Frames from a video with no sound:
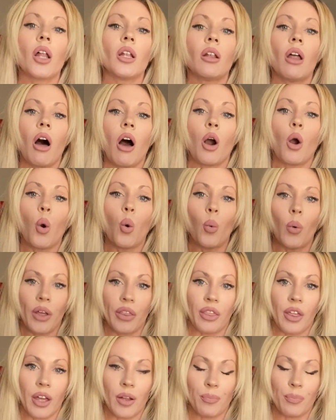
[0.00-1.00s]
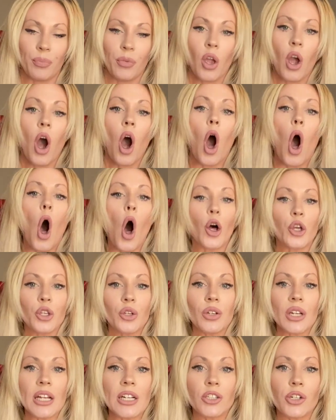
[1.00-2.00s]
along with it. All
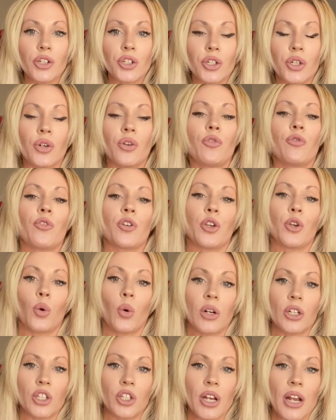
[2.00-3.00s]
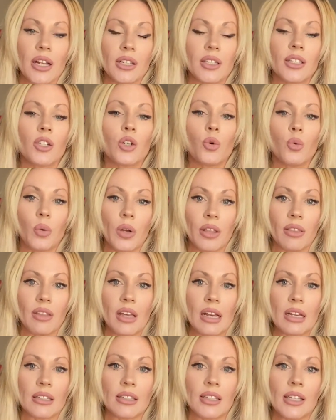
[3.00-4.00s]
you need to do for your chance to win
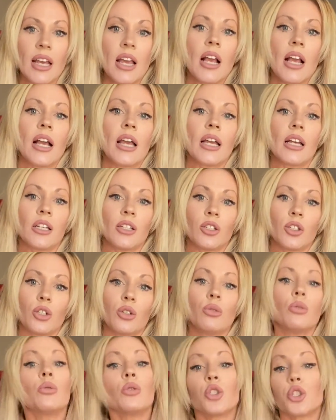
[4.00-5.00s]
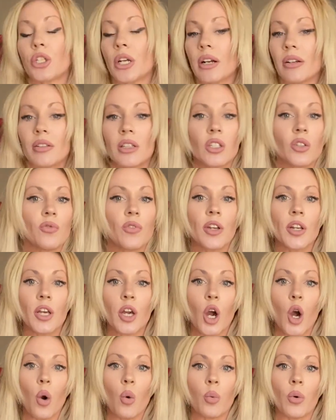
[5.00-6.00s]
this is to share this
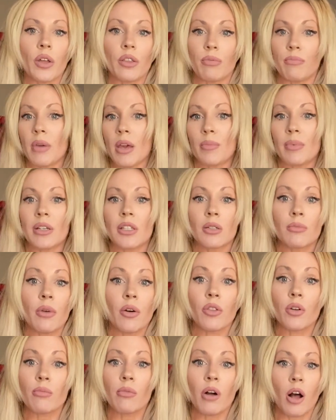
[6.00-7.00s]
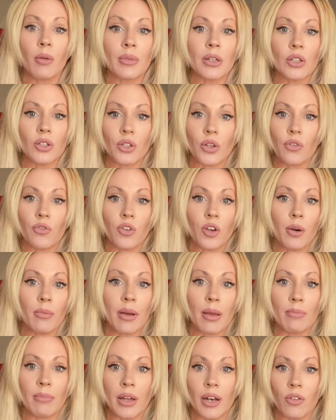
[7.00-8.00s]
video with maybe some other mommies you feel
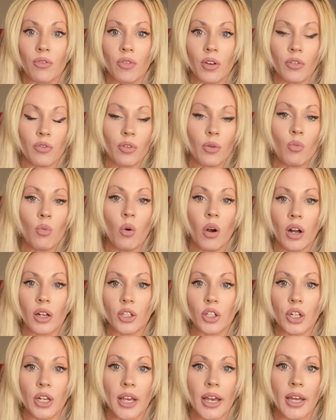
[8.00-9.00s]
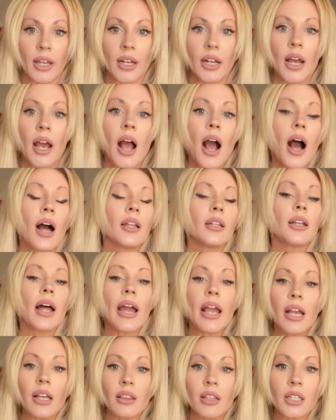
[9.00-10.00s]
might benefit from watching it.
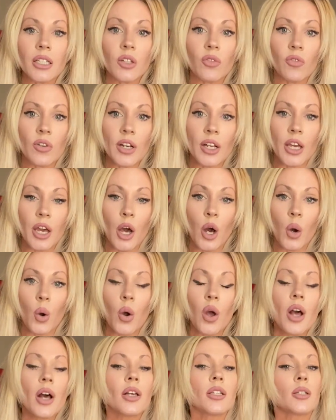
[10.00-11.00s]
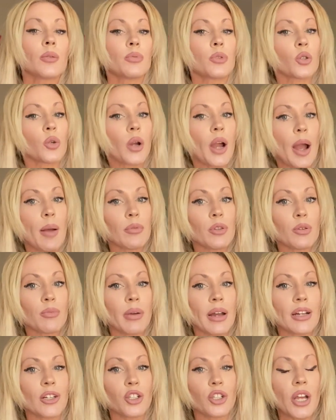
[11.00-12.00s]
Like this video, subscribe to
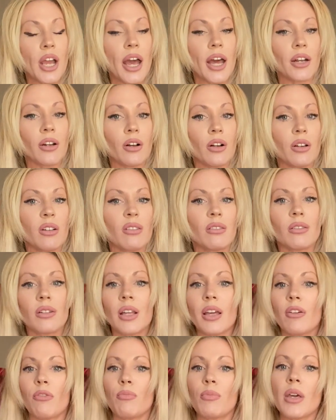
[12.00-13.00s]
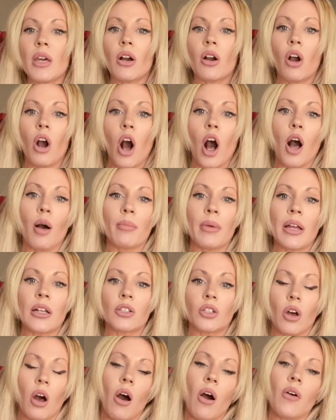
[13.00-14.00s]
my channel, leave me a
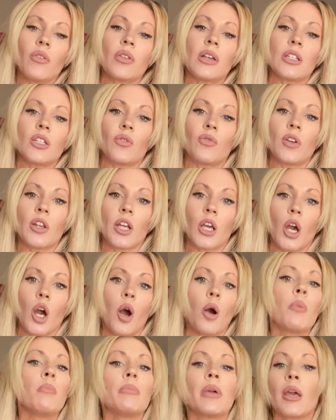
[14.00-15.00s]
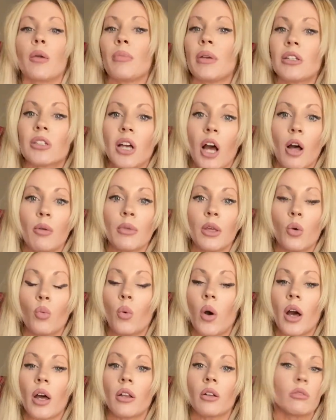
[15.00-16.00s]
comment on this video, maybe tell me
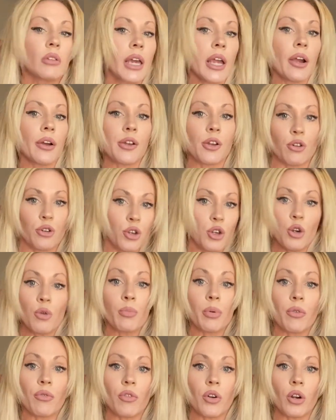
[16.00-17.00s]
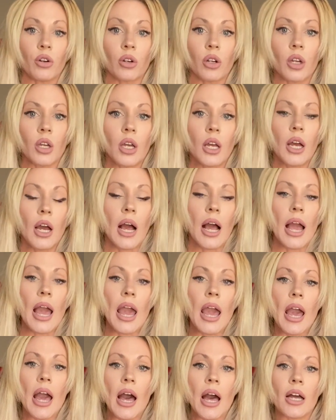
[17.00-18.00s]
what carrier you preferred.
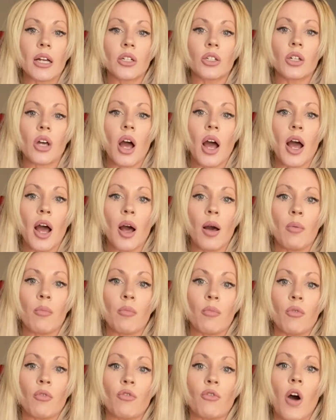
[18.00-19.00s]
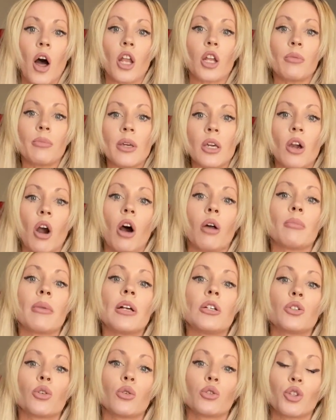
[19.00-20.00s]
And follow me on
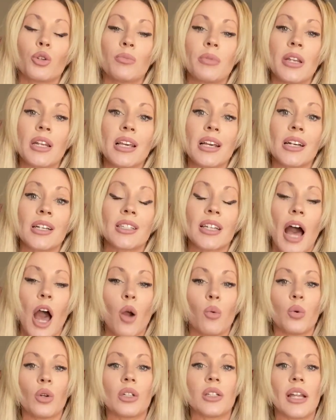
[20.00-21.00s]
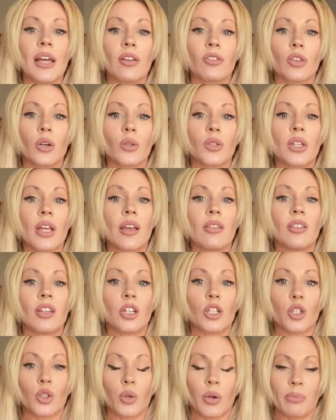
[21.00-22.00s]
my social medias. I will link those in the
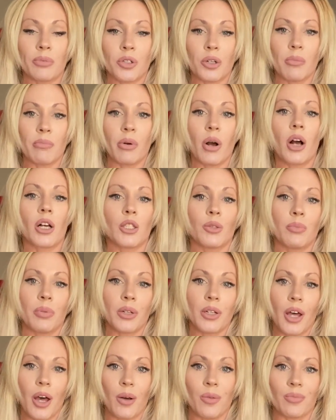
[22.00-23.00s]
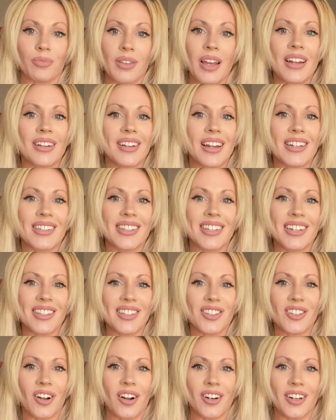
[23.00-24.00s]
description box below. Let's get
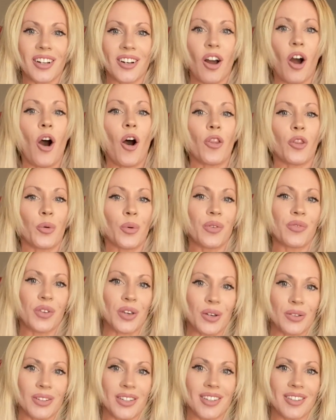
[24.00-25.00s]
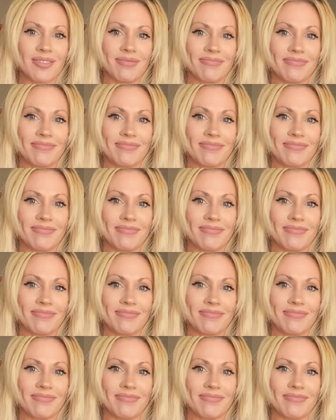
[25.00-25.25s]
started on the reviews.